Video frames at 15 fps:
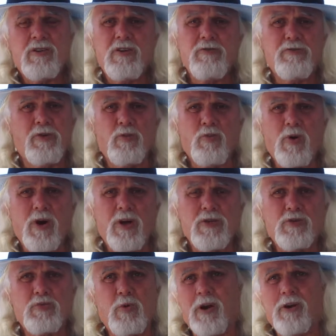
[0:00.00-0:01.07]
different
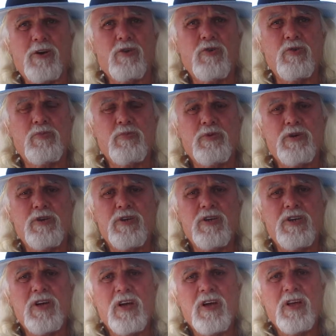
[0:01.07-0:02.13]
ways. One could be
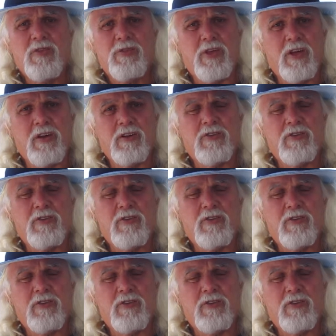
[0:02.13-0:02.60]
that